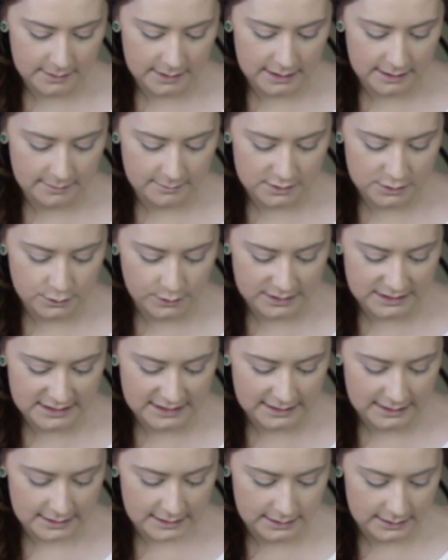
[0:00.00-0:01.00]
number
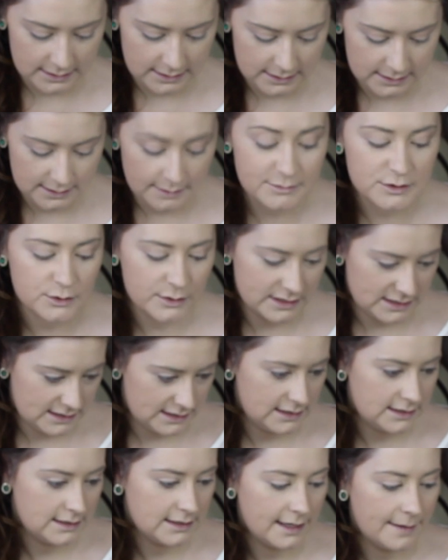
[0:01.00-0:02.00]
20,
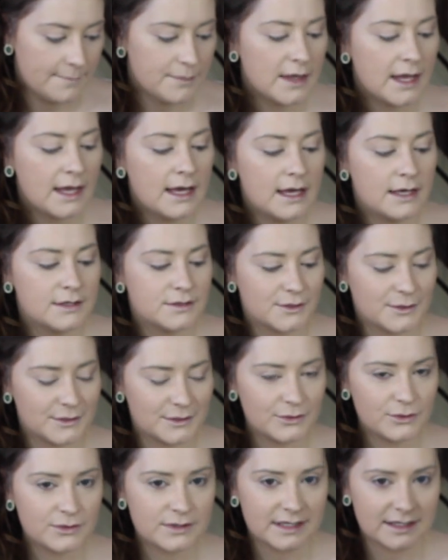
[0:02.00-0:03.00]
yeah. So it
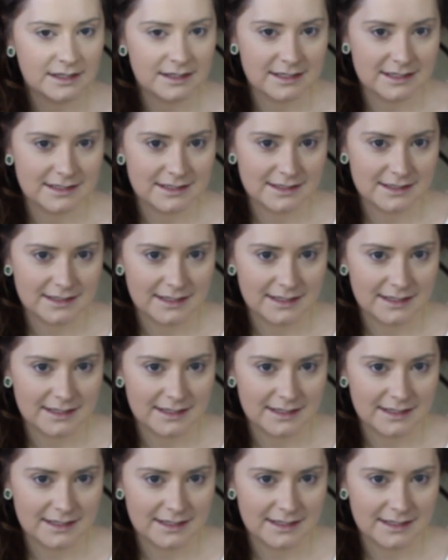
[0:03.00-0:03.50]
looks like this.